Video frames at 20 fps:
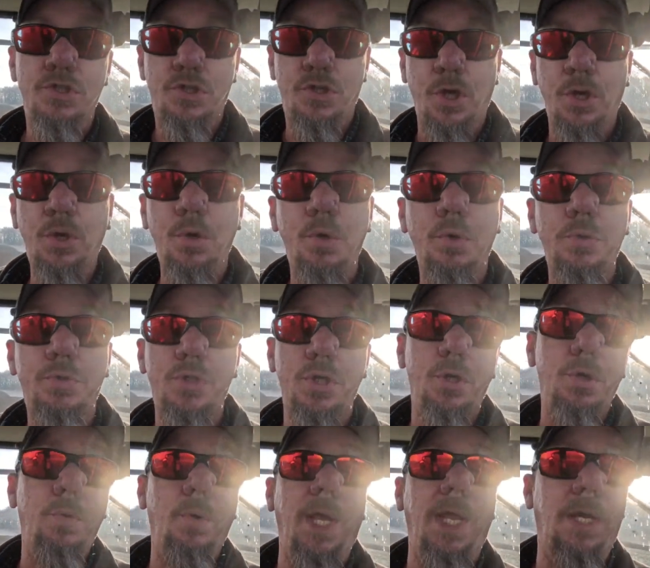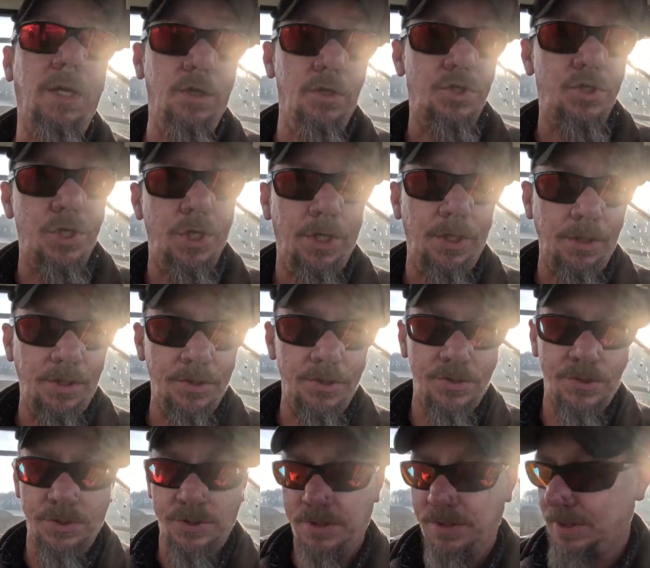two 2-acre
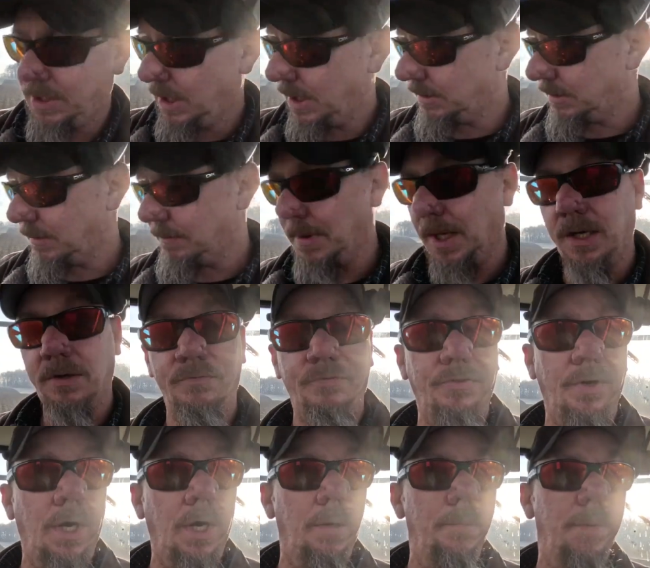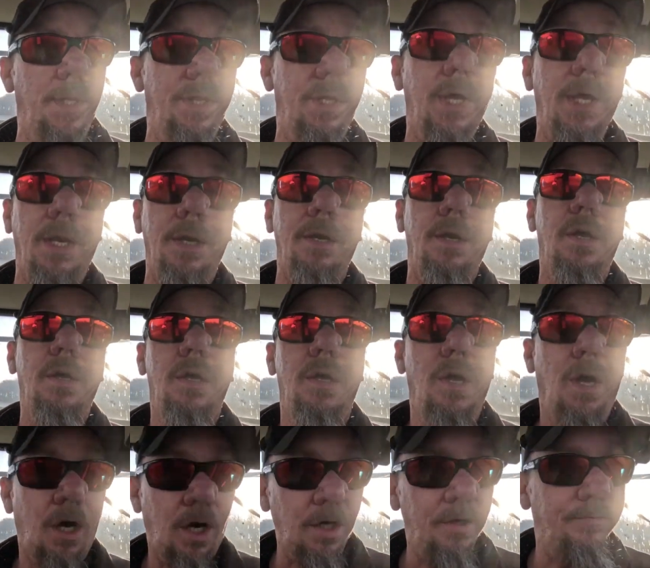chunks at the main farm, and then
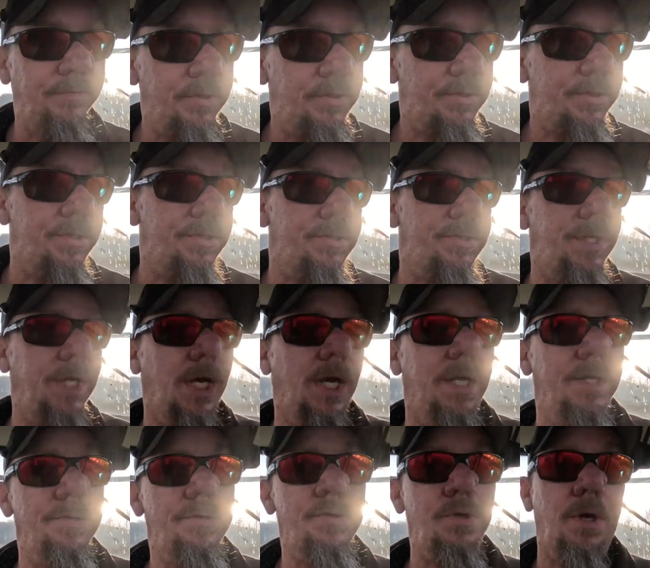harvest is done.